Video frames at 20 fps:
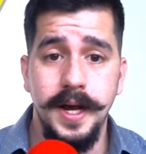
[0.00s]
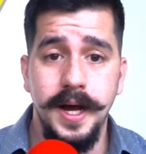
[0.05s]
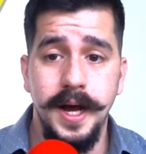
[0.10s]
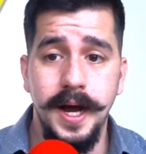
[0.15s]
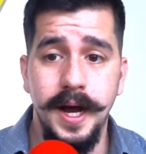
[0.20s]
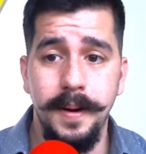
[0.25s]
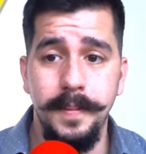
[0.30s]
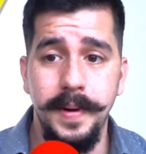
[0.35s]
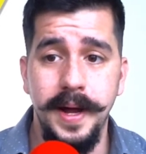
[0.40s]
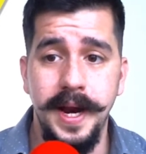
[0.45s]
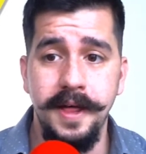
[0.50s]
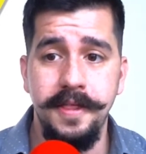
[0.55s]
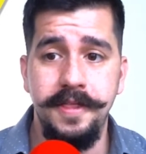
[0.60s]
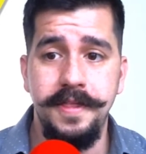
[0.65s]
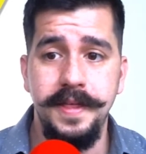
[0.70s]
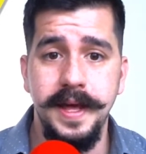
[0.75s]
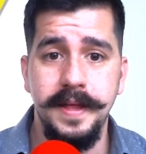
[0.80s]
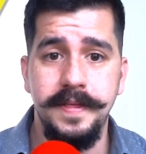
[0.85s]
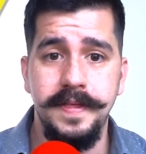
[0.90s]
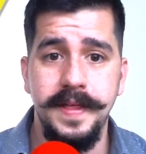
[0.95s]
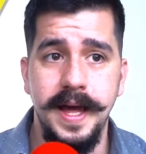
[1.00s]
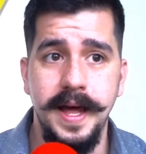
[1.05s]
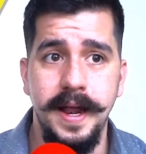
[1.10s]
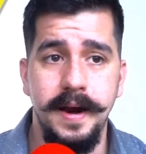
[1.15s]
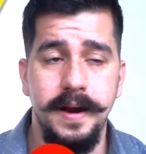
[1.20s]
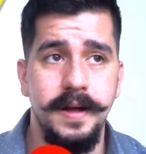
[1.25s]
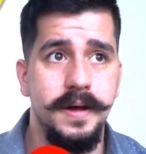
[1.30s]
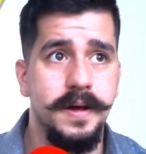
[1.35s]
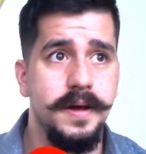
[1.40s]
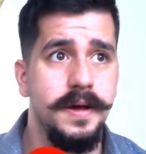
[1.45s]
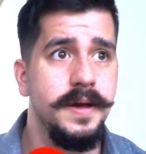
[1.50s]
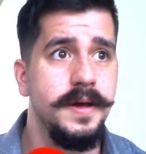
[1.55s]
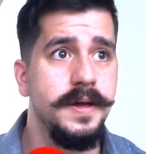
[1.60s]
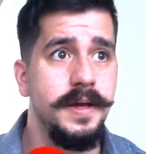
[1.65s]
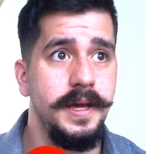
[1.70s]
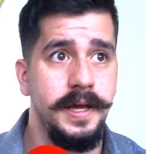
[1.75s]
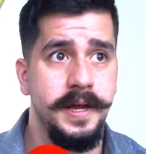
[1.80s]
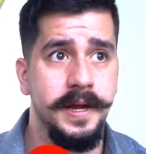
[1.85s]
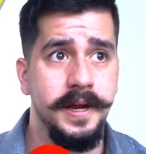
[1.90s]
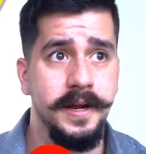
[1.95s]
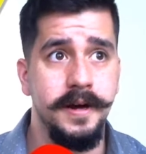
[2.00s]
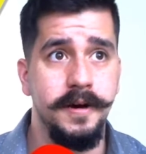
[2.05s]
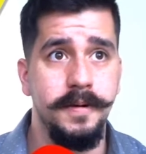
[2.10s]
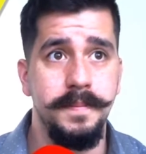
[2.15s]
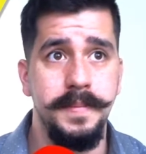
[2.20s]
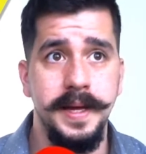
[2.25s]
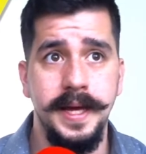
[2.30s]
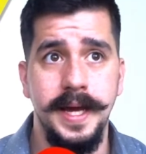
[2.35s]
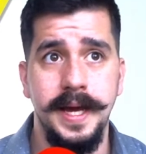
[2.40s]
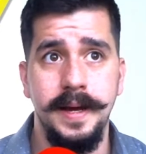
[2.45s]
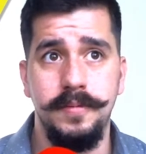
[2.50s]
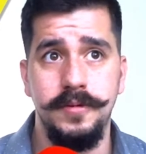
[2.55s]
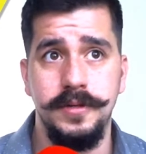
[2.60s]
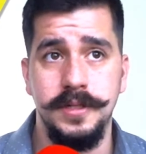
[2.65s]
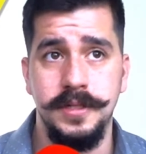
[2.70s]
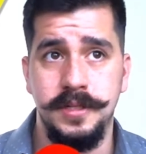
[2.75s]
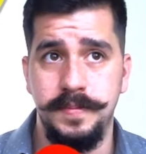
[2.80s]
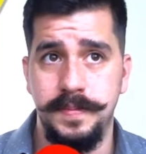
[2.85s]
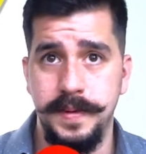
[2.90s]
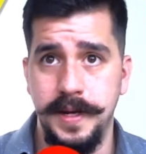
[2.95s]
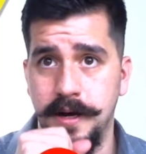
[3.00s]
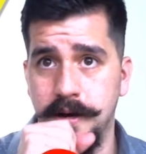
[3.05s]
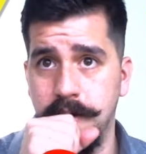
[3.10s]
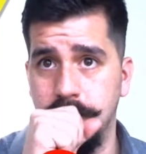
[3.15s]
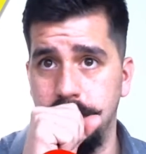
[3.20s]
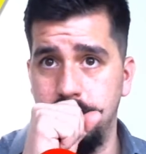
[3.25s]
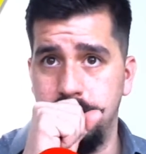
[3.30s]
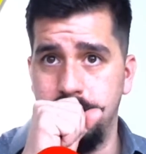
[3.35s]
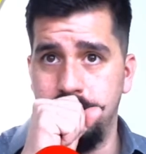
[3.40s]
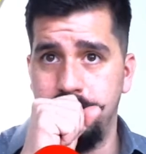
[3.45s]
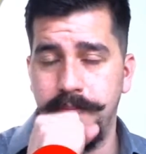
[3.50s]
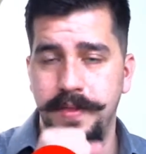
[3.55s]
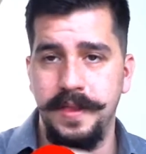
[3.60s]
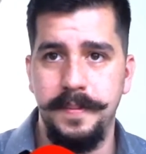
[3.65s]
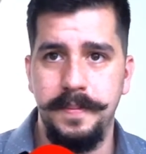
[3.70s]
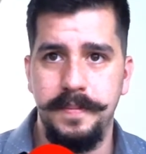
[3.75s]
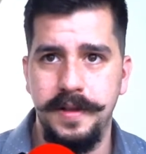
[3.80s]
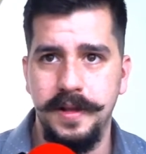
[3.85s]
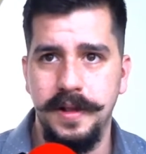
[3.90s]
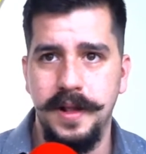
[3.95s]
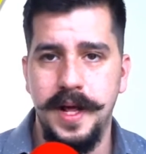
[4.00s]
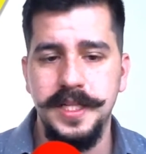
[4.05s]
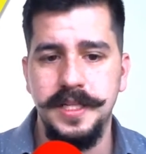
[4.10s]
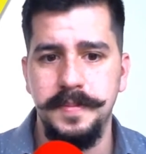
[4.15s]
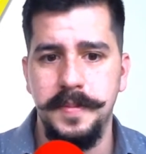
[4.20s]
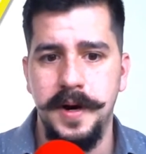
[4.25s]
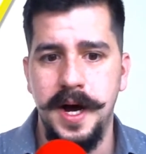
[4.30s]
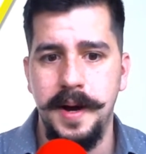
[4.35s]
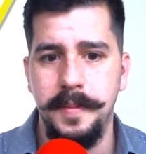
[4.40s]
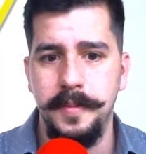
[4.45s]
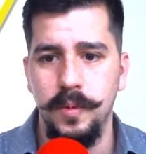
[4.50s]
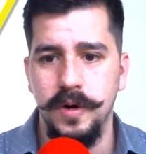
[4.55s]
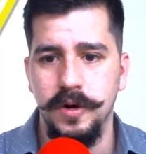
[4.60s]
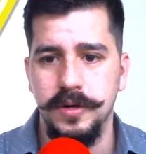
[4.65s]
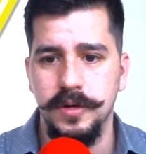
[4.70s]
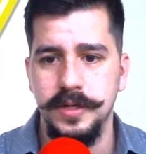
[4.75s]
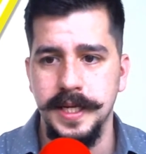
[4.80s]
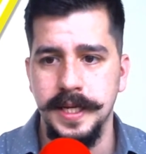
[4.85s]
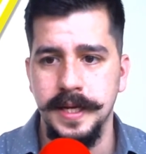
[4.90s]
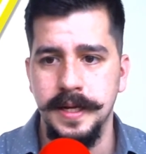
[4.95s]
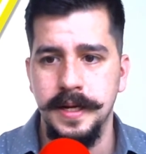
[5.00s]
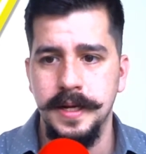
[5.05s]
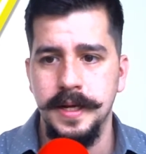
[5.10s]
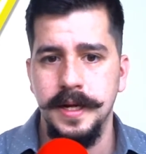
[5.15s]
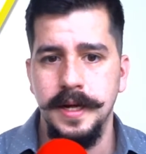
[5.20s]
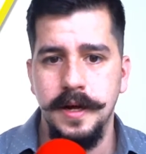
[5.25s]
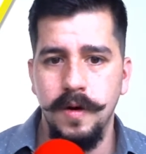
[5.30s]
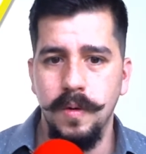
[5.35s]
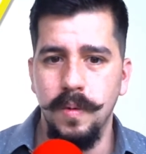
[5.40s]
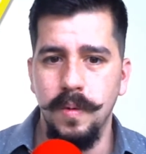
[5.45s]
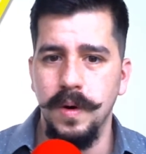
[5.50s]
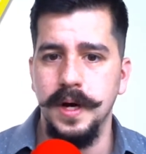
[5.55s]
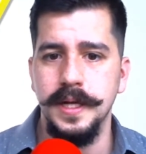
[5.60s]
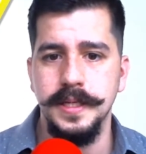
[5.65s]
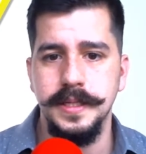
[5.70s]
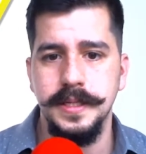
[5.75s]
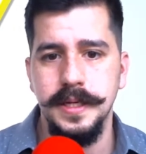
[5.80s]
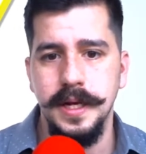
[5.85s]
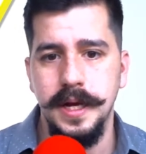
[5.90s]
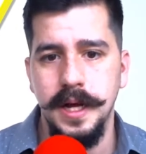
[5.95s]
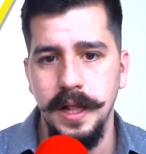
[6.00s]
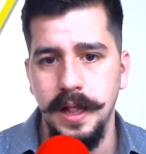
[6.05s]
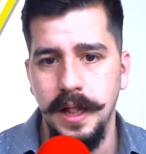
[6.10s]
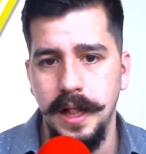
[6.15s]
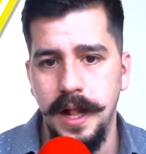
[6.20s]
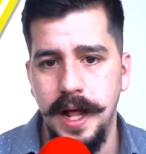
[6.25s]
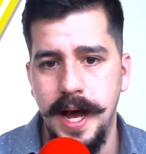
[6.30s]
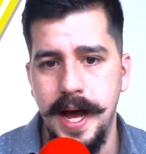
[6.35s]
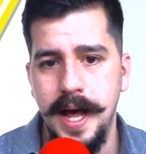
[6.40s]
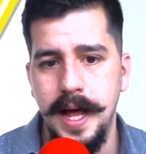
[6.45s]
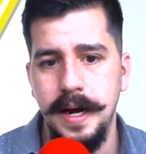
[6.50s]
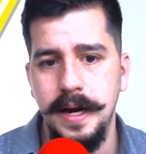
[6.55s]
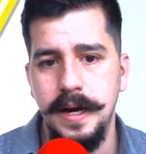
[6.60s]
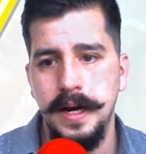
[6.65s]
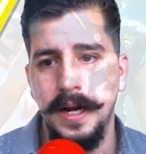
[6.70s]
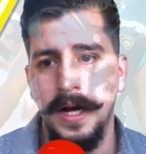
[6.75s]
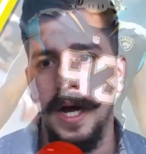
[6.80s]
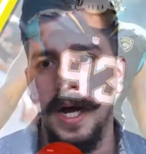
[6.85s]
And I think that, being able to spell the loss of Muhammad Wilkerson was a lot